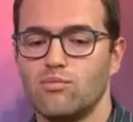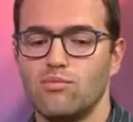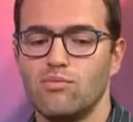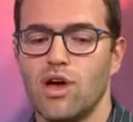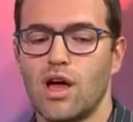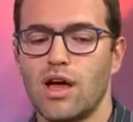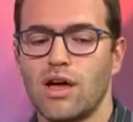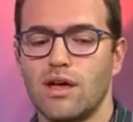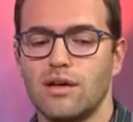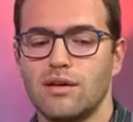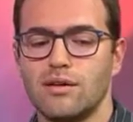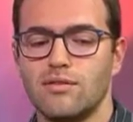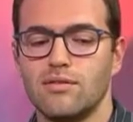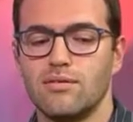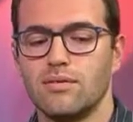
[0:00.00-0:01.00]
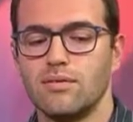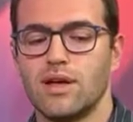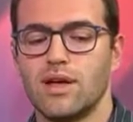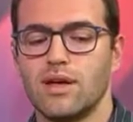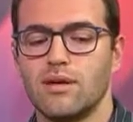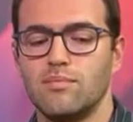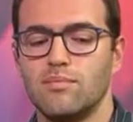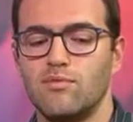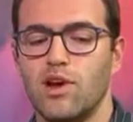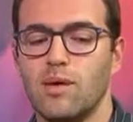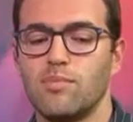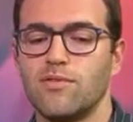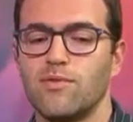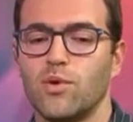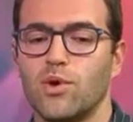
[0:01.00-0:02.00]

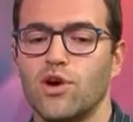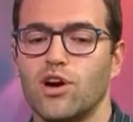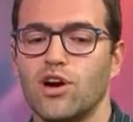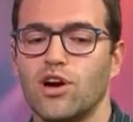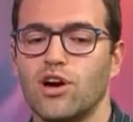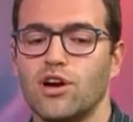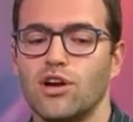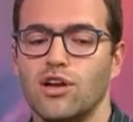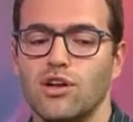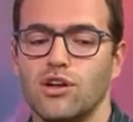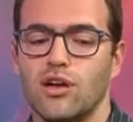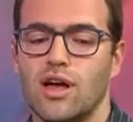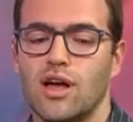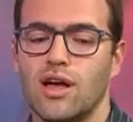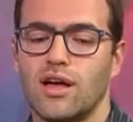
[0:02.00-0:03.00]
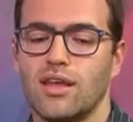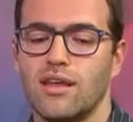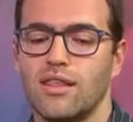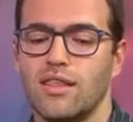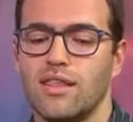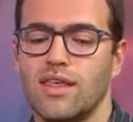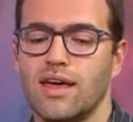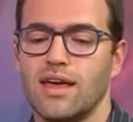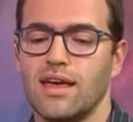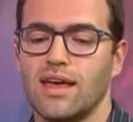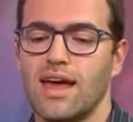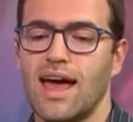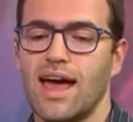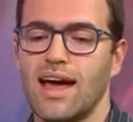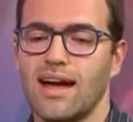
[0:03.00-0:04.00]
right before
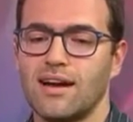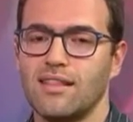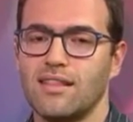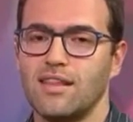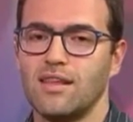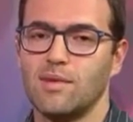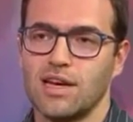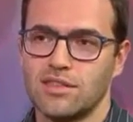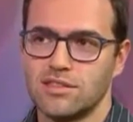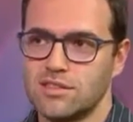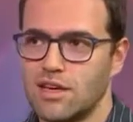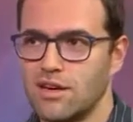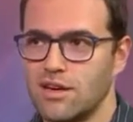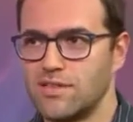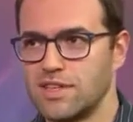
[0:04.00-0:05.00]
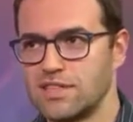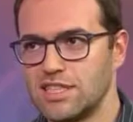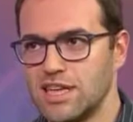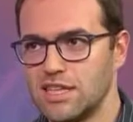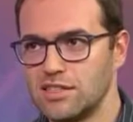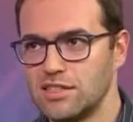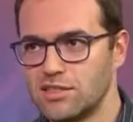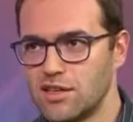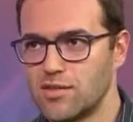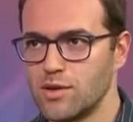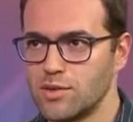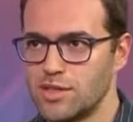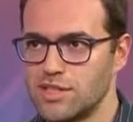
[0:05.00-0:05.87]
they hacked the Microsoft Exchange server,